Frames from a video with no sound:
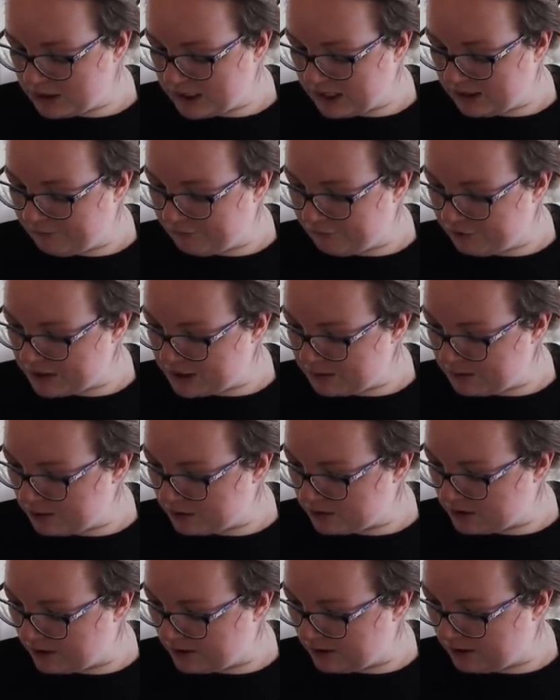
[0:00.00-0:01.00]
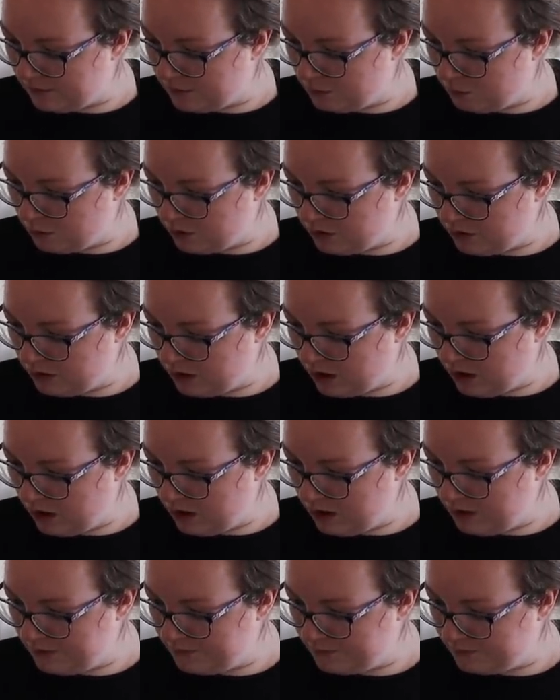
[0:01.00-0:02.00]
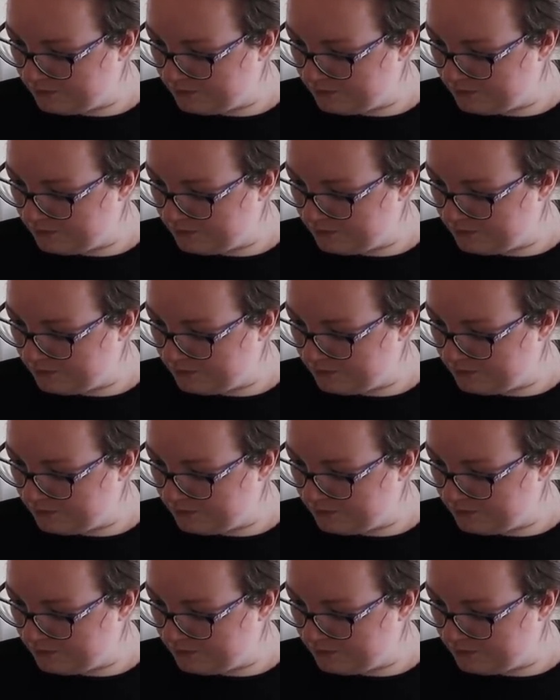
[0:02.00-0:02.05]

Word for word: take a frisbee or something if you want, huh?